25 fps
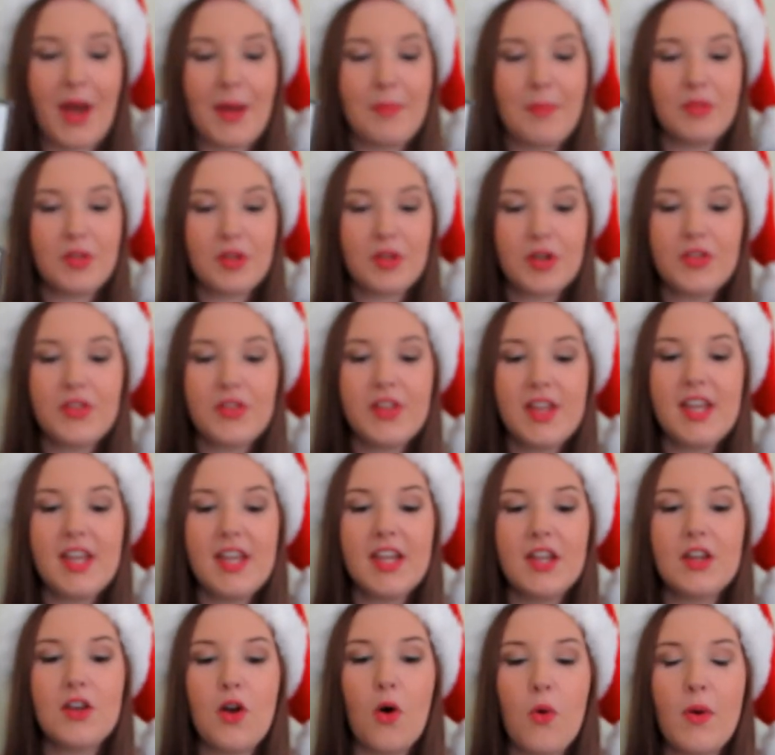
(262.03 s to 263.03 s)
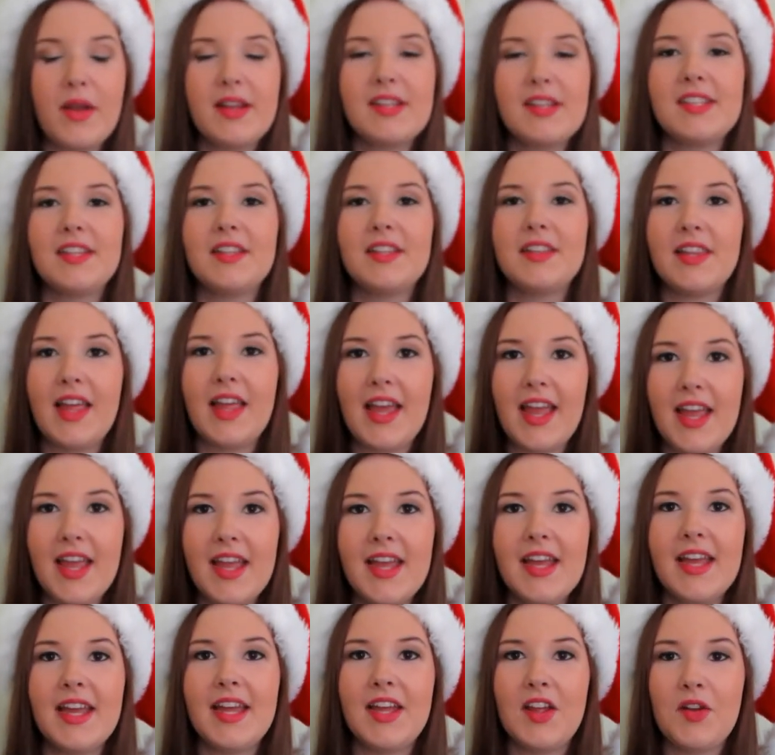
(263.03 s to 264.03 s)
I'm literally going to
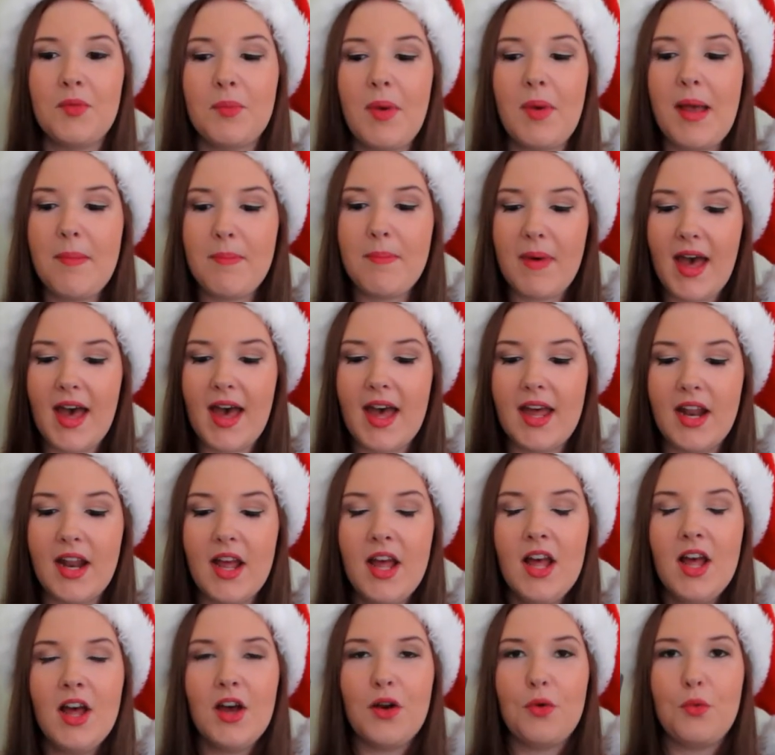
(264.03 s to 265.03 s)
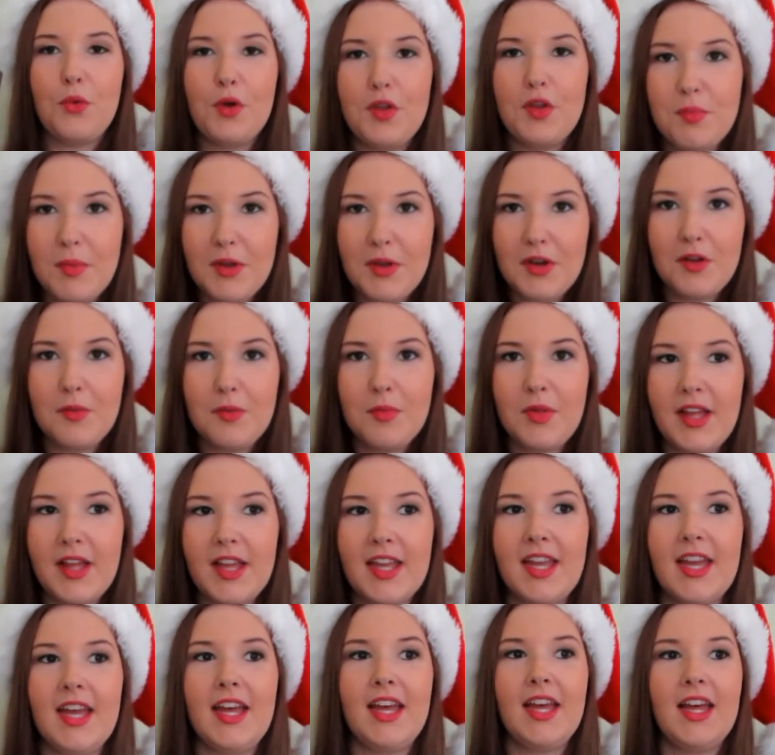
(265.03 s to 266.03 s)
lay in my bed with my new
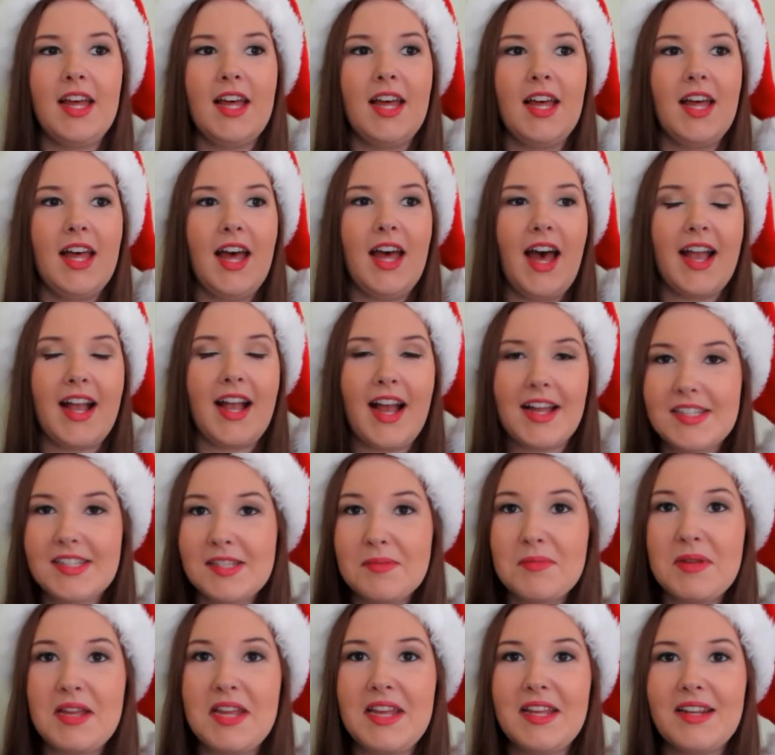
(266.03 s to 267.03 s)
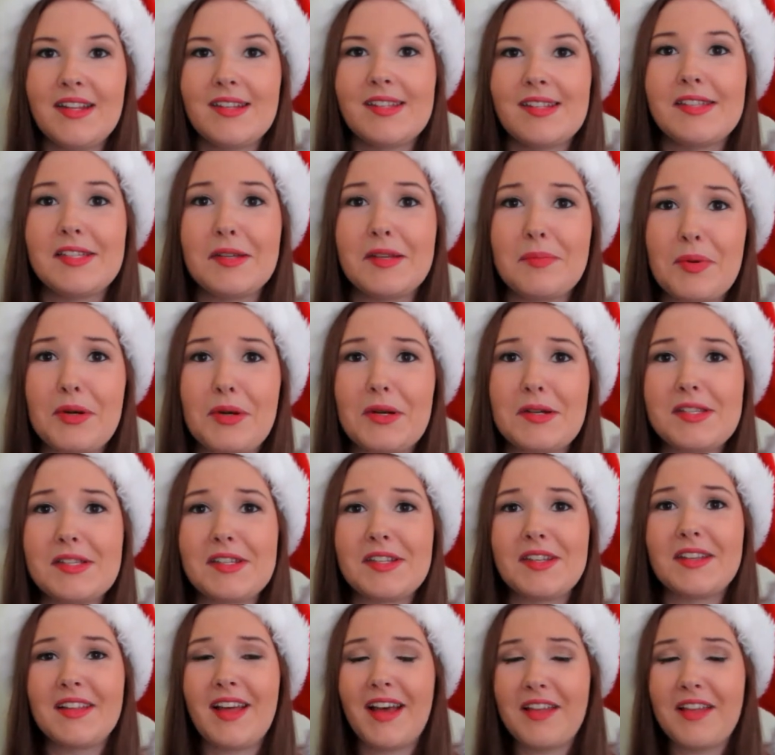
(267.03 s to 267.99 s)
blanket. I got some heated slippers.